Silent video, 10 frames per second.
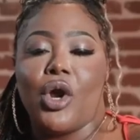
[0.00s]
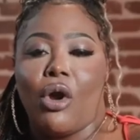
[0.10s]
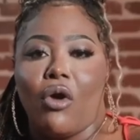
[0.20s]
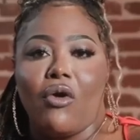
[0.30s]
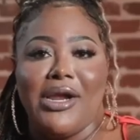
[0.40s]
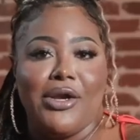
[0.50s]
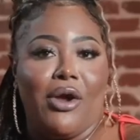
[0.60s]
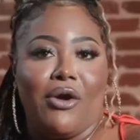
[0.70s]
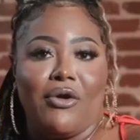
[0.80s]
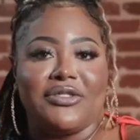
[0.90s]
her and
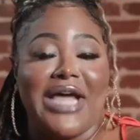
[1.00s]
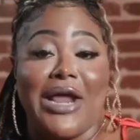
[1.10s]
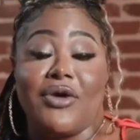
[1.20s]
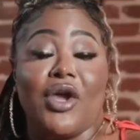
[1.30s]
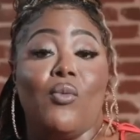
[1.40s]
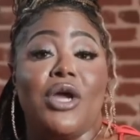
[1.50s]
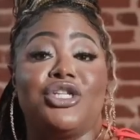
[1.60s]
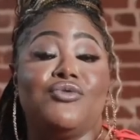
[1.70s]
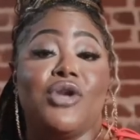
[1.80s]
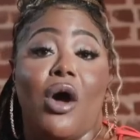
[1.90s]
hers i don't care
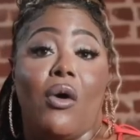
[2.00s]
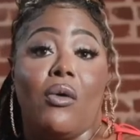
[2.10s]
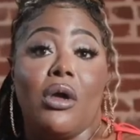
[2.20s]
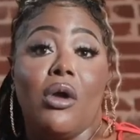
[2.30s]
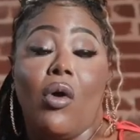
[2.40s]
what you know